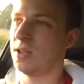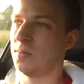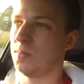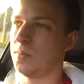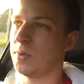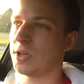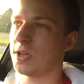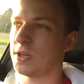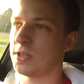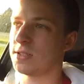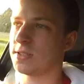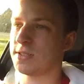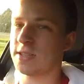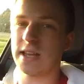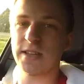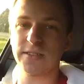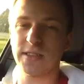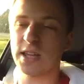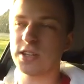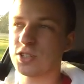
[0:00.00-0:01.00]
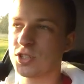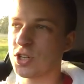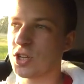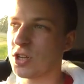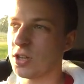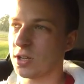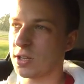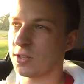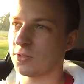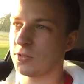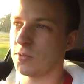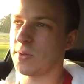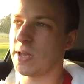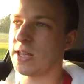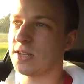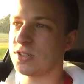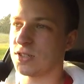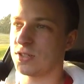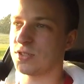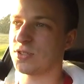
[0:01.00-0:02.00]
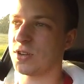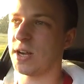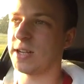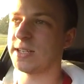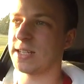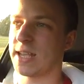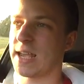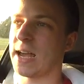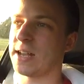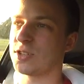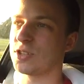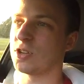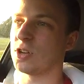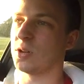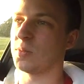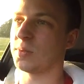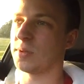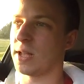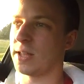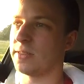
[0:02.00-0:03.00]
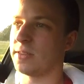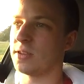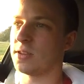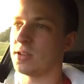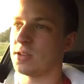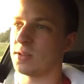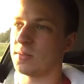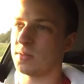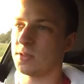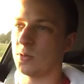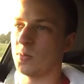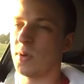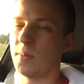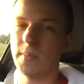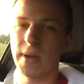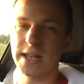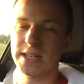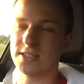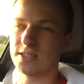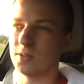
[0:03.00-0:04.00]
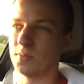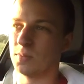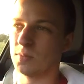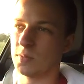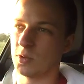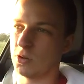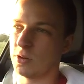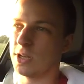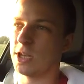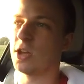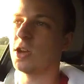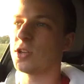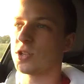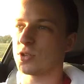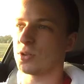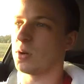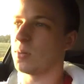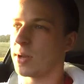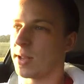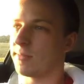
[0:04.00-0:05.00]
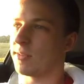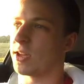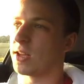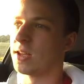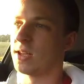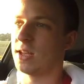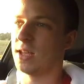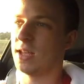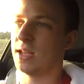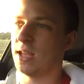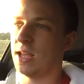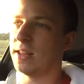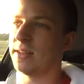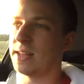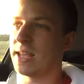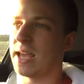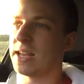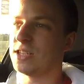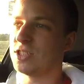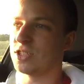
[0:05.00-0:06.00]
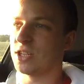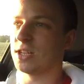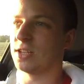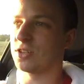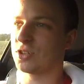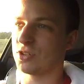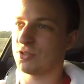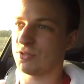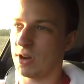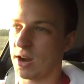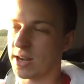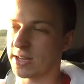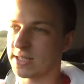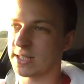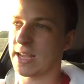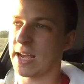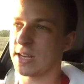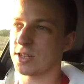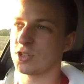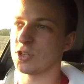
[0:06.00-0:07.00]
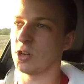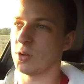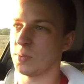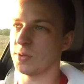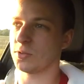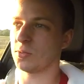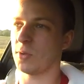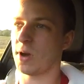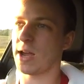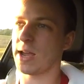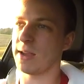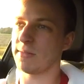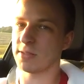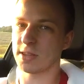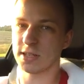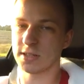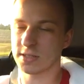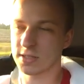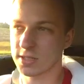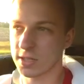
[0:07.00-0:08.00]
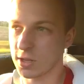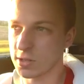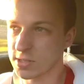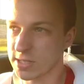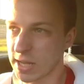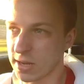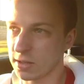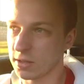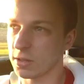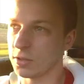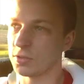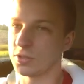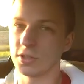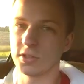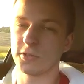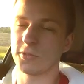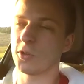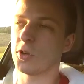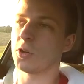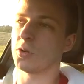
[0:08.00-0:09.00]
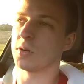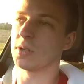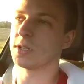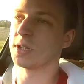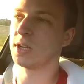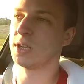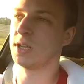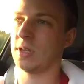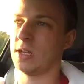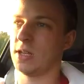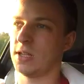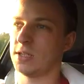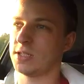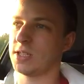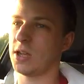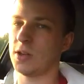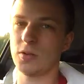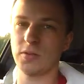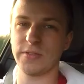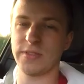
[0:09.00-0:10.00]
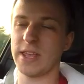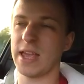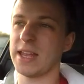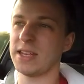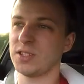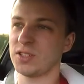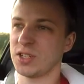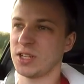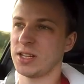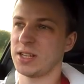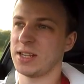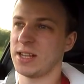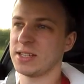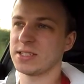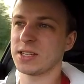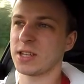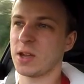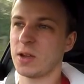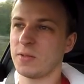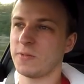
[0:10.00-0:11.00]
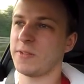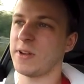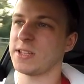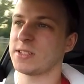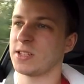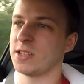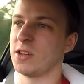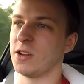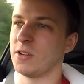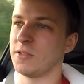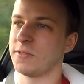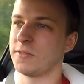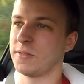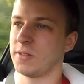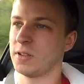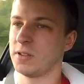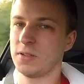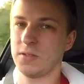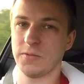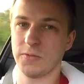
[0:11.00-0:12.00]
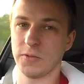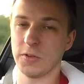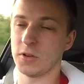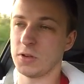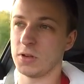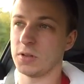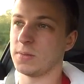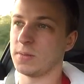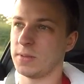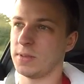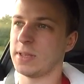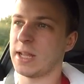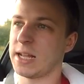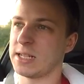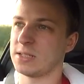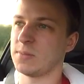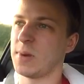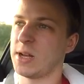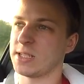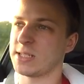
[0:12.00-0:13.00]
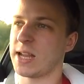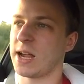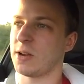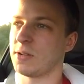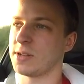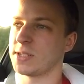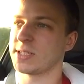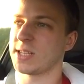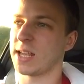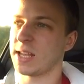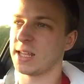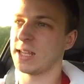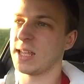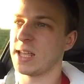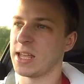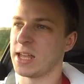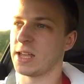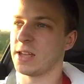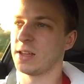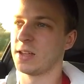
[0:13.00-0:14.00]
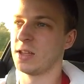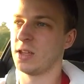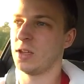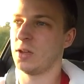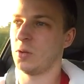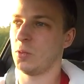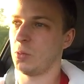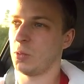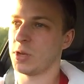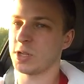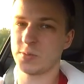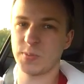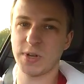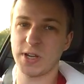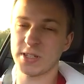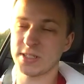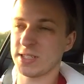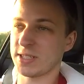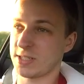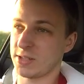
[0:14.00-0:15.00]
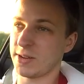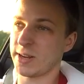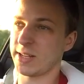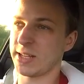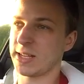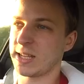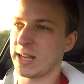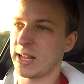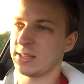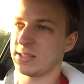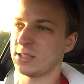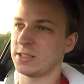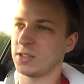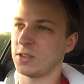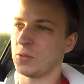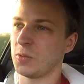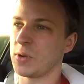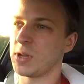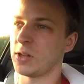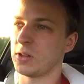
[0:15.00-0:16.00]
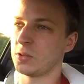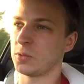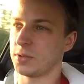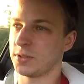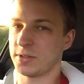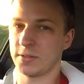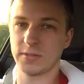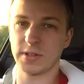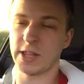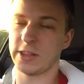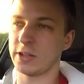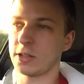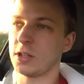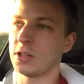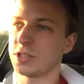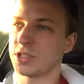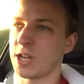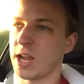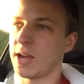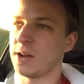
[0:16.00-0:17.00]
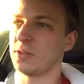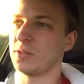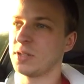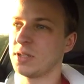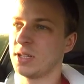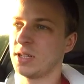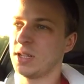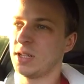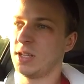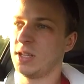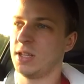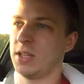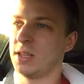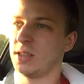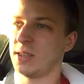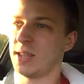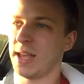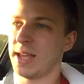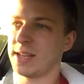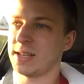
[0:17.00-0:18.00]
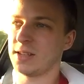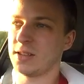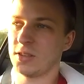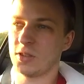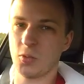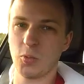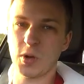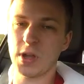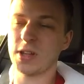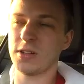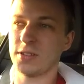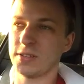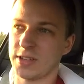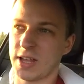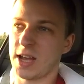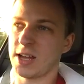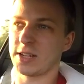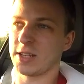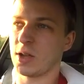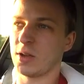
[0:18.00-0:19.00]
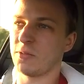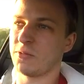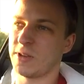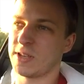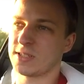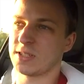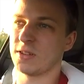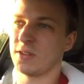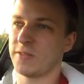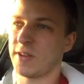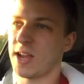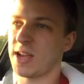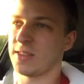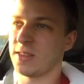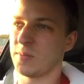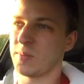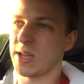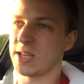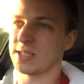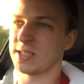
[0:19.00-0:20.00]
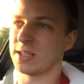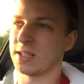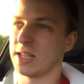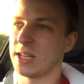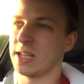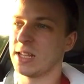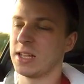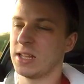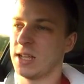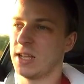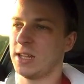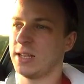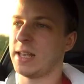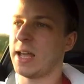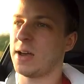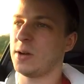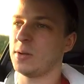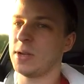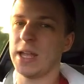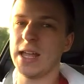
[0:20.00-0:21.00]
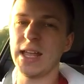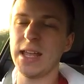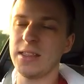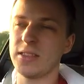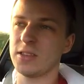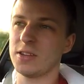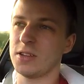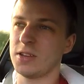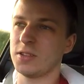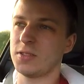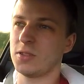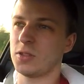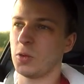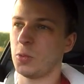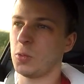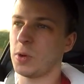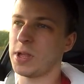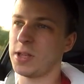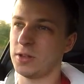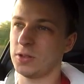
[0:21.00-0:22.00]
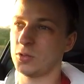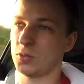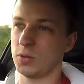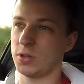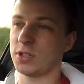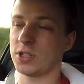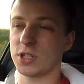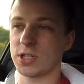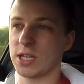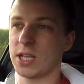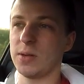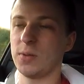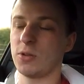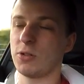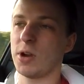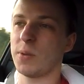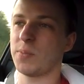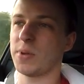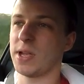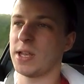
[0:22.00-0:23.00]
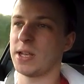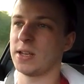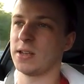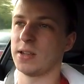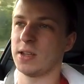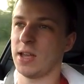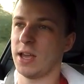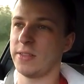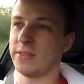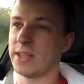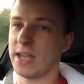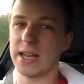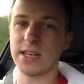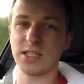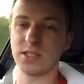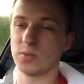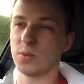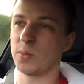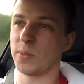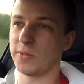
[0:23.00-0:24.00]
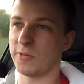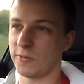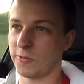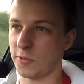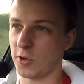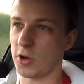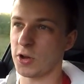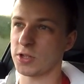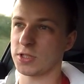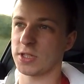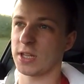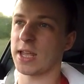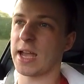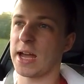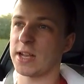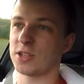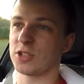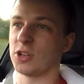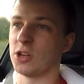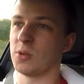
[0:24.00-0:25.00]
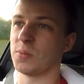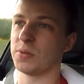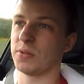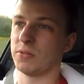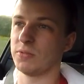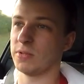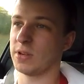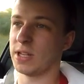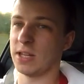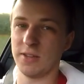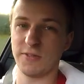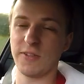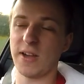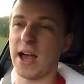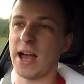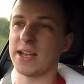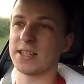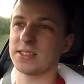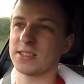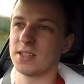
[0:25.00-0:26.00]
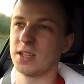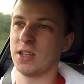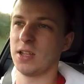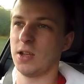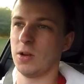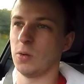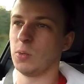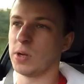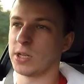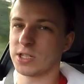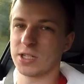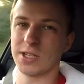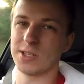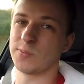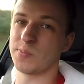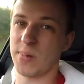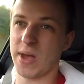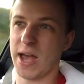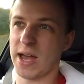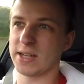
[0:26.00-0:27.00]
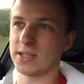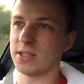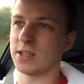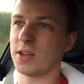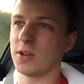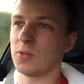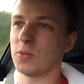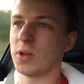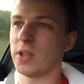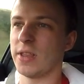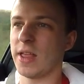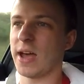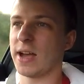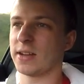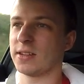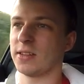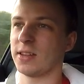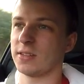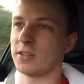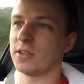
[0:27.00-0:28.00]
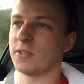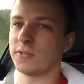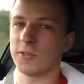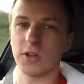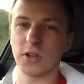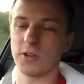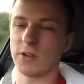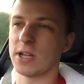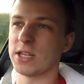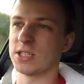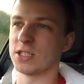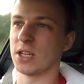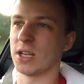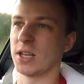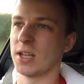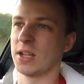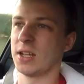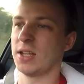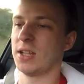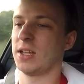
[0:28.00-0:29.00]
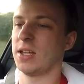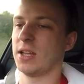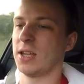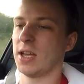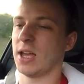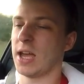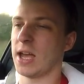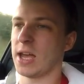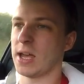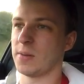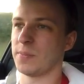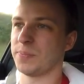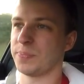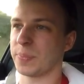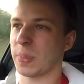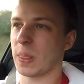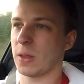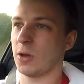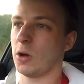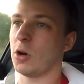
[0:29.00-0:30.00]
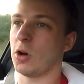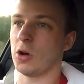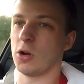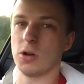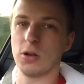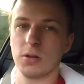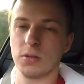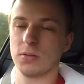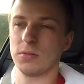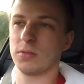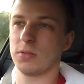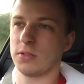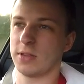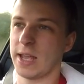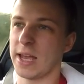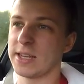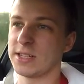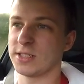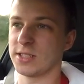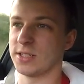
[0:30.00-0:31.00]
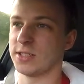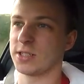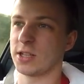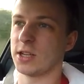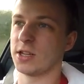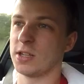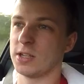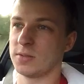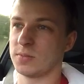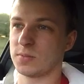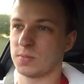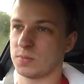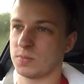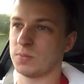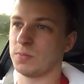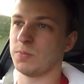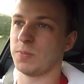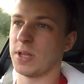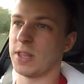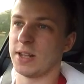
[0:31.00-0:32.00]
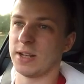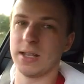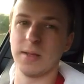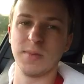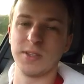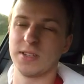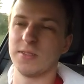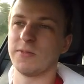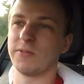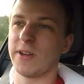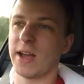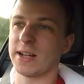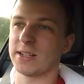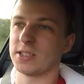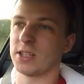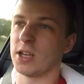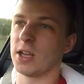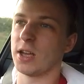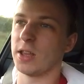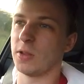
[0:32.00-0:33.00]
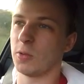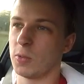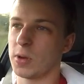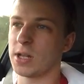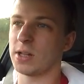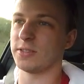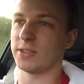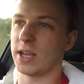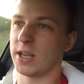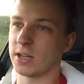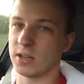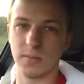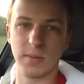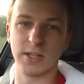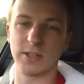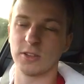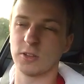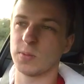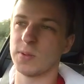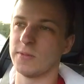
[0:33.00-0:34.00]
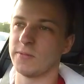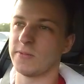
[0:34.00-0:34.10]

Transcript: Because that jerk is from the engine trying to catch up, like the momentum or inertia or whatever in the engine trying to catch up is why everything slows down and lunges forward. So the engine isn't going fast enough for 90 miles an hour in 2nd gear, which because it's directly connected to the wheels once you've let the clutch out, then the wheels aren't going fast enough either, basically. Now, either the wheels would just keep gripping and the engine would be forced to catch up really fast, which is bad, you don't want that because that's going to fuck your engine, or the engine's going to be the limiting factor and the wheels aren't going to be able to spin